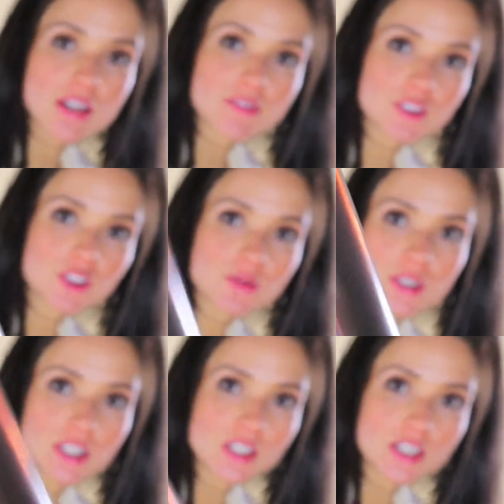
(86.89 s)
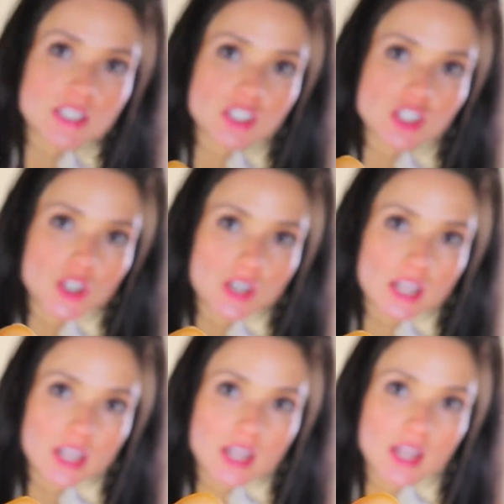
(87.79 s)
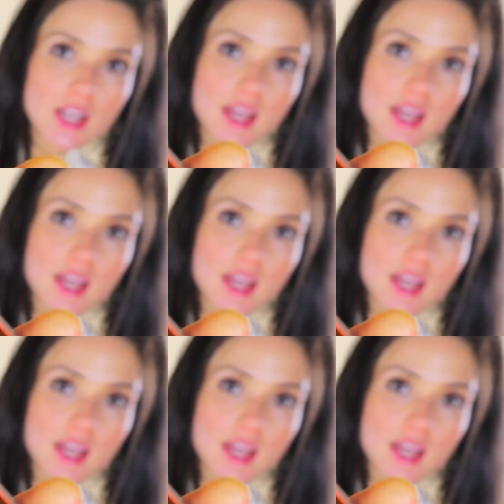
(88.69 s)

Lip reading: It feels really good and sturdy,